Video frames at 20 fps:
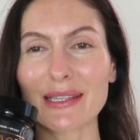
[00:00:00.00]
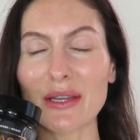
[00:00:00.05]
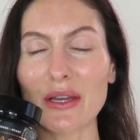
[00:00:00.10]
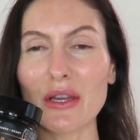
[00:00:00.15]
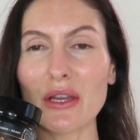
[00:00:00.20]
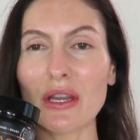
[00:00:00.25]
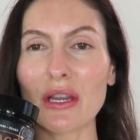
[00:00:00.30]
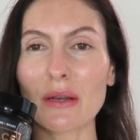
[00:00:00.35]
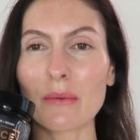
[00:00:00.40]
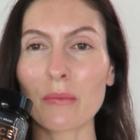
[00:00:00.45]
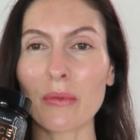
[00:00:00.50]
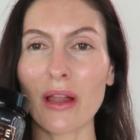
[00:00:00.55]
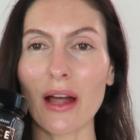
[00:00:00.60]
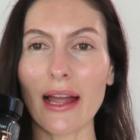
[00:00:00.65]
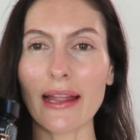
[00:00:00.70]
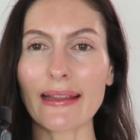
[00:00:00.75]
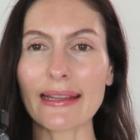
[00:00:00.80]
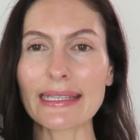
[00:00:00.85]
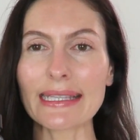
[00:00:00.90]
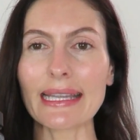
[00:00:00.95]
So you can
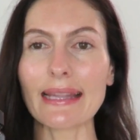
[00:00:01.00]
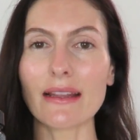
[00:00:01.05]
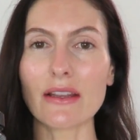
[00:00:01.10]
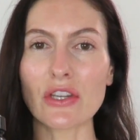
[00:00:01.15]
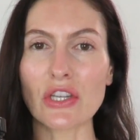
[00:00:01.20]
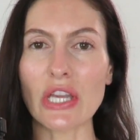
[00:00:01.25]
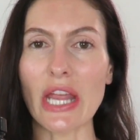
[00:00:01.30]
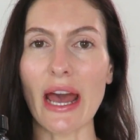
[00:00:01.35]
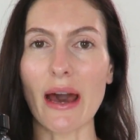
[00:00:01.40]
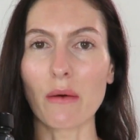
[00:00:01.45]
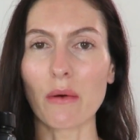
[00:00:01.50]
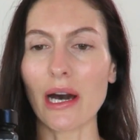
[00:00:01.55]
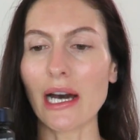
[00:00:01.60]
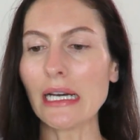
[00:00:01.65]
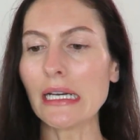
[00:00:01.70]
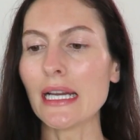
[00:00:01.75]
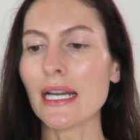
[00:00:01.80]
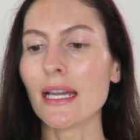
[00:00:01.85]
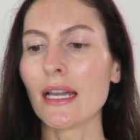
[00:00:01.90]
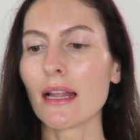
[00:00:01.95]
apply this in the
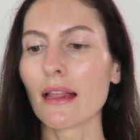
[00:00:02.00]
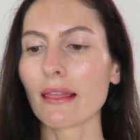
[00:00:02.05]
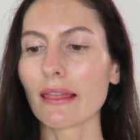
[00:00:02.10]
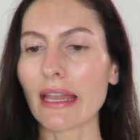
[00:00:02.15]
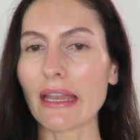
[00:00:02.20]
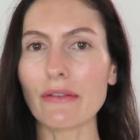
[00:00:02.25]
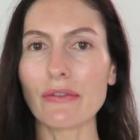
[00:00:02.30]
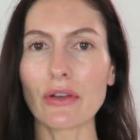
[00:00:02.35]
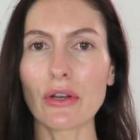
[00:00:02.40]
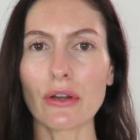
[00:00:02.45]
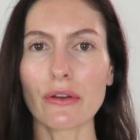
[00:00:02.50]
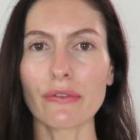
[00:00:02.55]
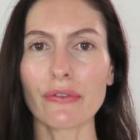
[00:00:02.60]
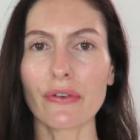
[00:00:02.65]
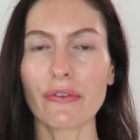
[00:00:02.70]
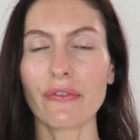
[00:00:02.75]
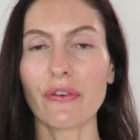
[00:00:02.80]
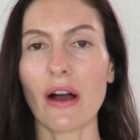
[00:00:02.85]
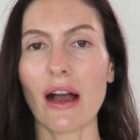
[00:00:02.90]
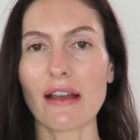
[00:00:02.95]
shower, leave it on
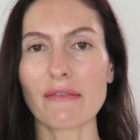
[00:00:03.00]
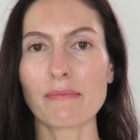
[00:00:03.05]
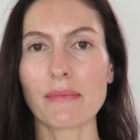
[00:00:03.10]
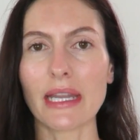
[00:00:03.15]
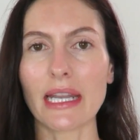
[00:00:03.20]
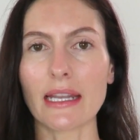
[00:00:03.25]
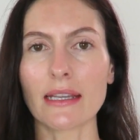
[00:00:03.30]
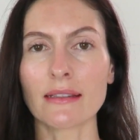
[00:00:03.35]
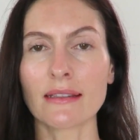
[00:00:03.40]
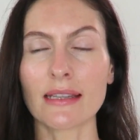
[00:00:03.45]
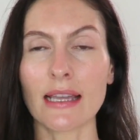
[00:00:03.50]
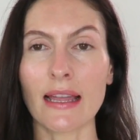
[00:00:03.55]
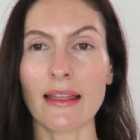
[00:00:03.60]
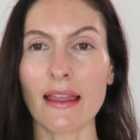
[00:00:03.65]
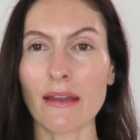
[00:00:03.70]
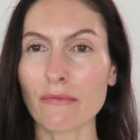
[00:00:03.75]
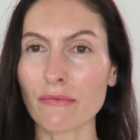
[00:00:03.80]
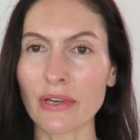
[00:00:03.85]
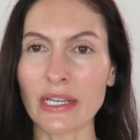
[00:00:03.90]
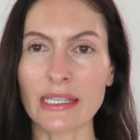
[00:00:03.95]
for 5 minutes
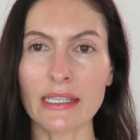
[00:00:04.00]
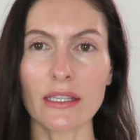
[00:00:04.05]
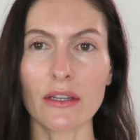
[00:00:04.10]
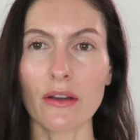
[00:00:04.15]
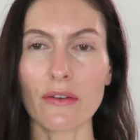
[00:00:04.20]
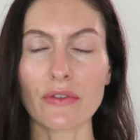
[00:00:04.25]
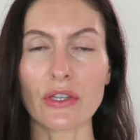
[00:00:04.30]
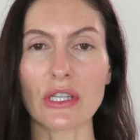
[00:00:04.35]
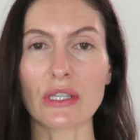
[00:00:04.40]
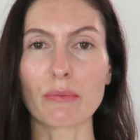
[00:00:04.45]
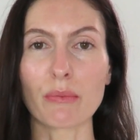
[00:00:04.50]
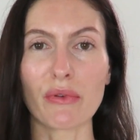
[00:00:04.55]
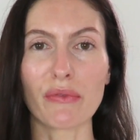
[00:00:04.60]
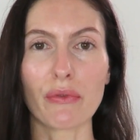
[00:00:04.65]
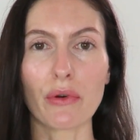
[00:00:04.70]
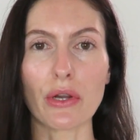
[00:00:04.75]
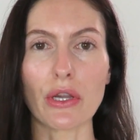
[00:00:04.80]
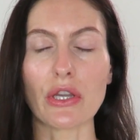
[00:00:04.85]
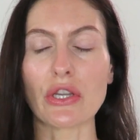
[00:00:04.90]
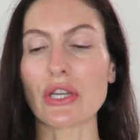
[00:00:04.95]
and then rinse it off just
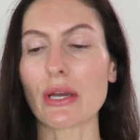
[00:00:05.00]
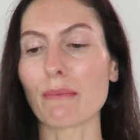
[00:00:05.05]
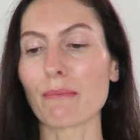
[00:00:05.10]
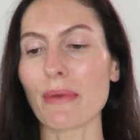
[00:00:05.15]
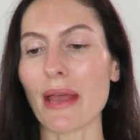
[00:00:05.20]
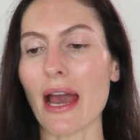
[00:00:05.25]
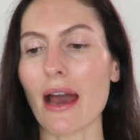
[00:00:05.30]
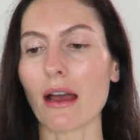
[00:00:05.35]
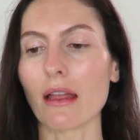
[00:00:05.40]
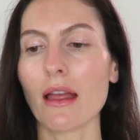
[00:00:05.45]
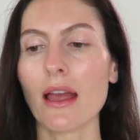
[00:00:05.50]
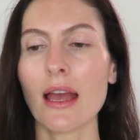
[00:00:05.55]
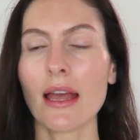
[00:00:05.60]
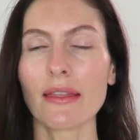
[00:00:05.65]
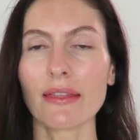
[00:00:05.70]
before you jump out.